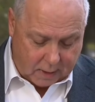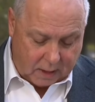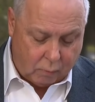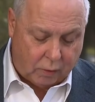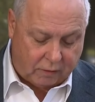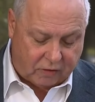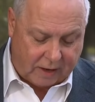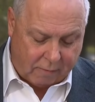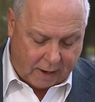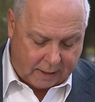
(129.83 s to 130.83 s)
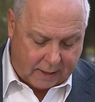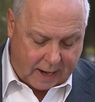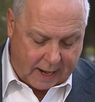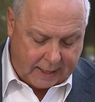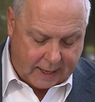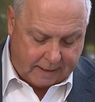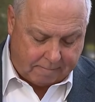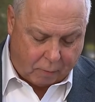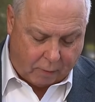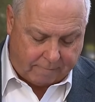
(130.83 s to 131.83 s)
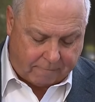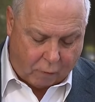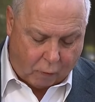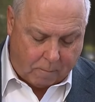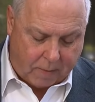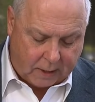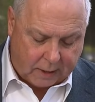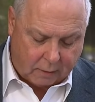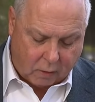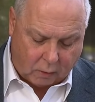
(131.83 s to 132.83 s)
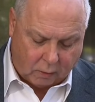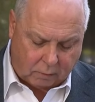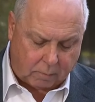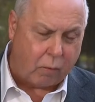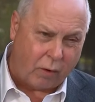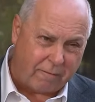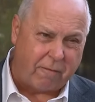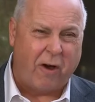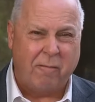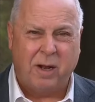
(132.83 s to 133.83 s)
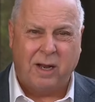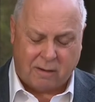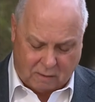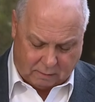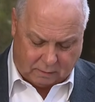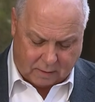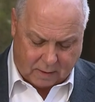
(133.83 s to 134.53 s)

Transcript: it would have generated $88.4 billion, $0.5 billion,